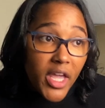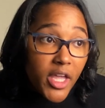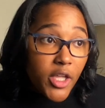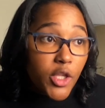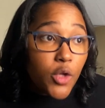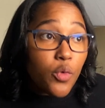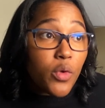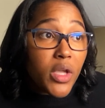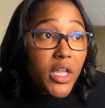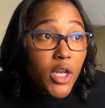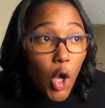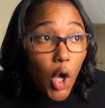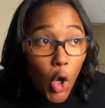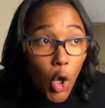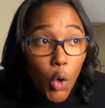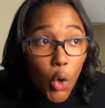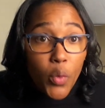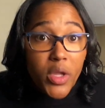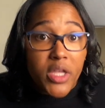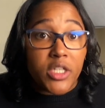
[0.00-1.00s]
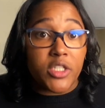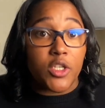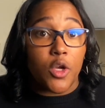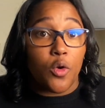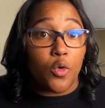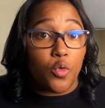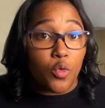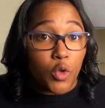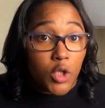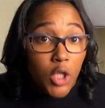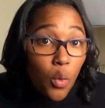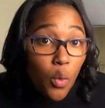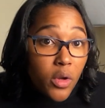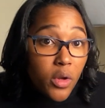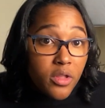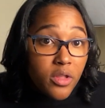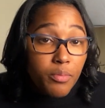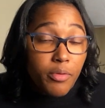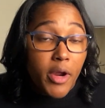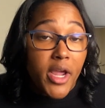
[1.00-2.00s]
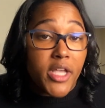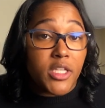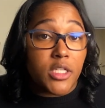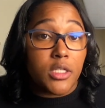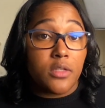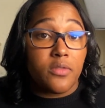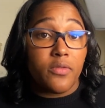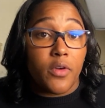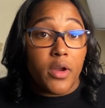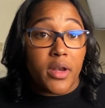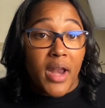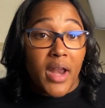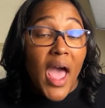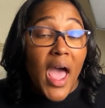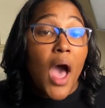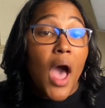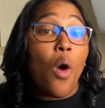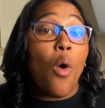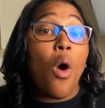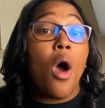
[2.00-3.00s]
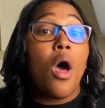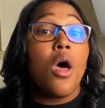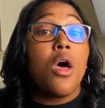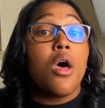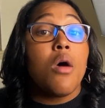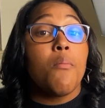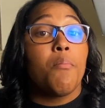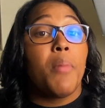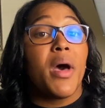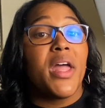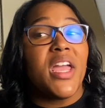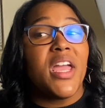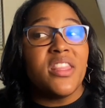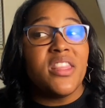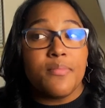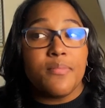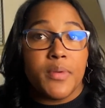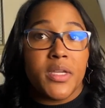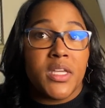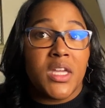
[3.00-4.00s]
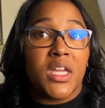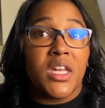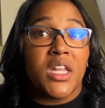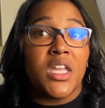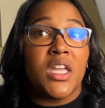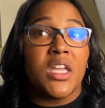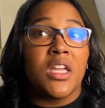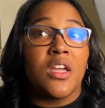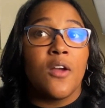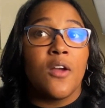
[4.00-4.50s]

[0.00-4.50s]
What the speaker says: You can always lower the prices for now, but in the beginning,